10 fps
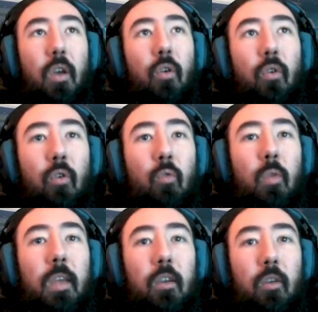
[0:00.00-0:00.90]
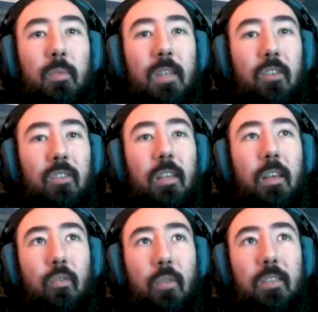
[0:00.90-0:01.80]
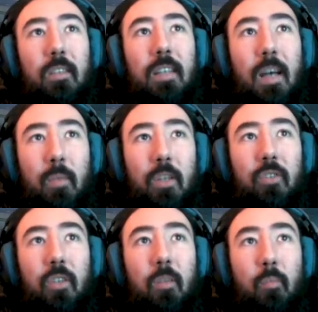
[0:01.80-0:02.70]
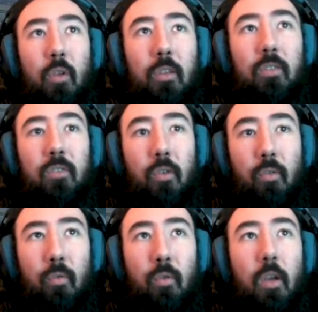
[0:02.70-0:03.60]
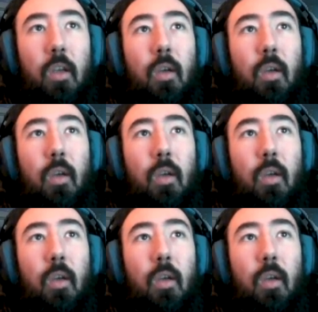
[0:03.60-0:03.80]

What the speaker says: Or we could potentially increase the damage that the bullets do.